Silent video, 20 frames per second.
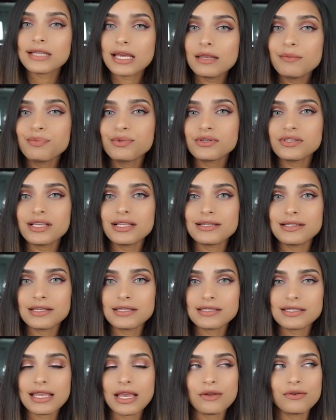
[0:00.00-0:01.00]
10%
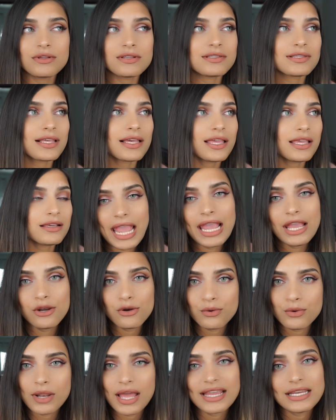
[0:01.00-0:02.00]
discount is like $8
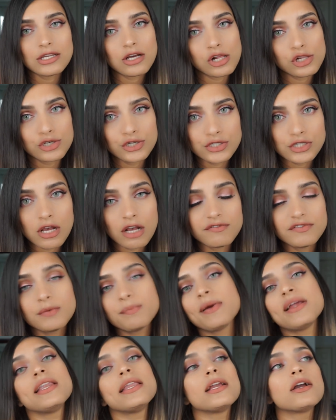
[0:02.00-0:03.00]
or $9 off,
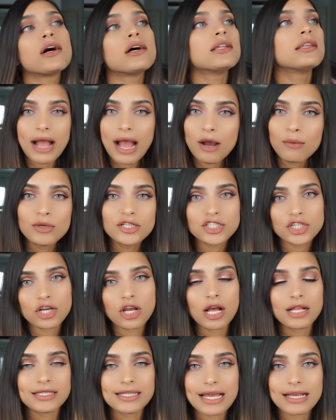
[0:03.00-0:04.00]
depending on how much the
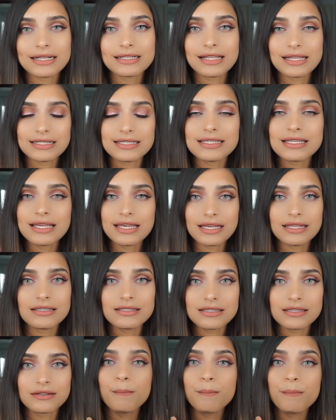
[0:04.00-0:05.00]
contact lens
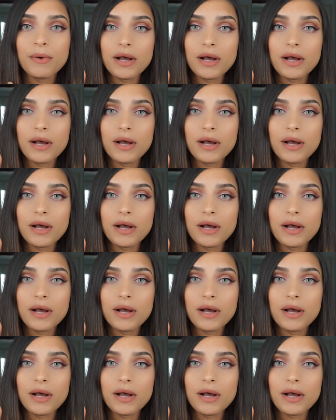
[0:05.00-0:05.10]
is.